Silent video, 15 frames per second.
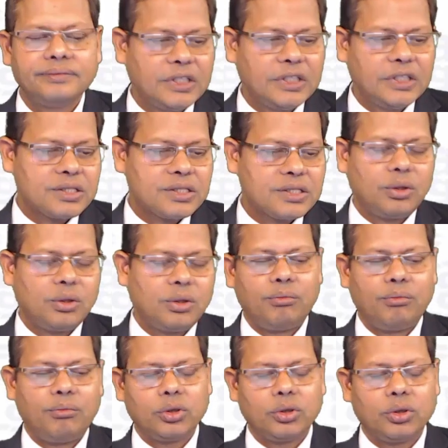So
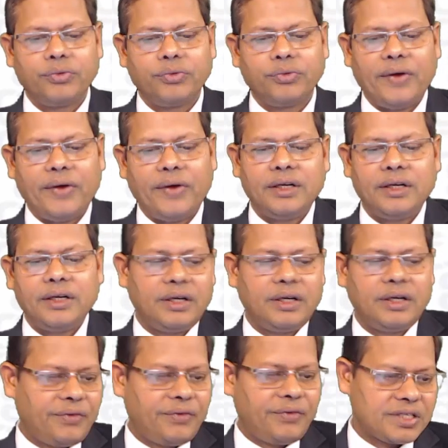both we find
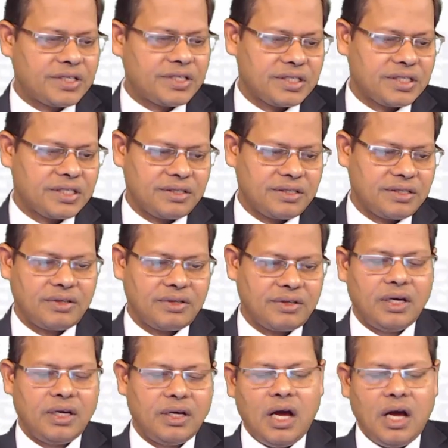definitions
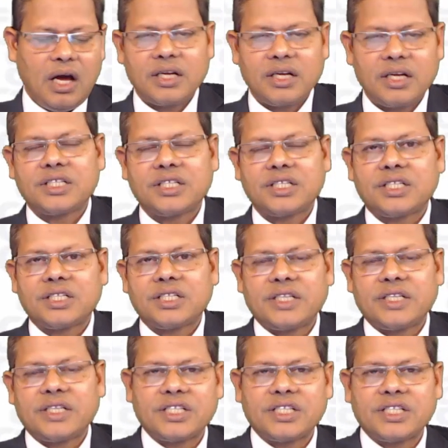under section
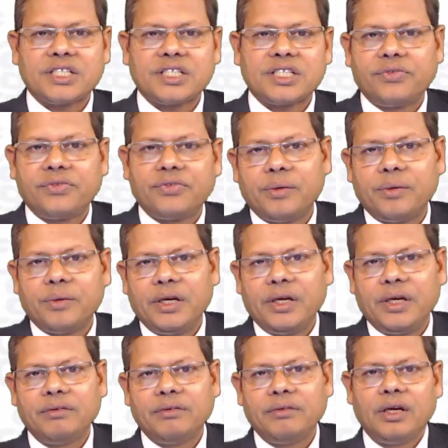65B
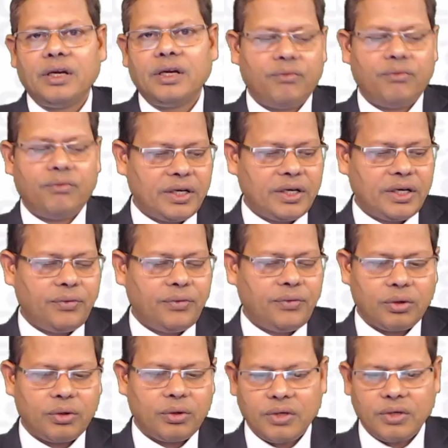
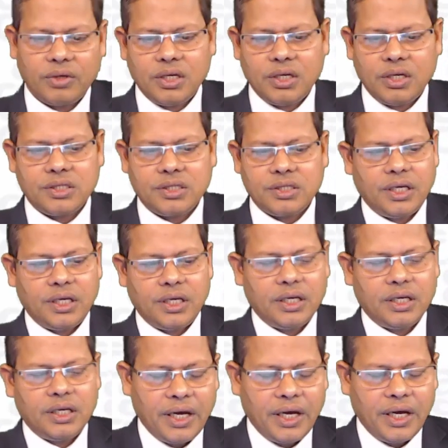44. Say
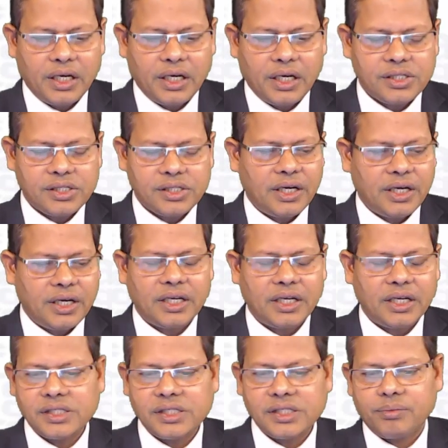agriculture and
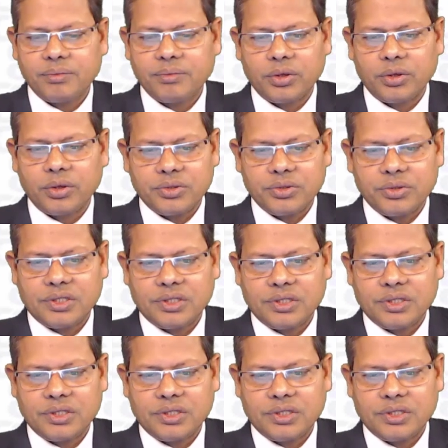agriculture produce.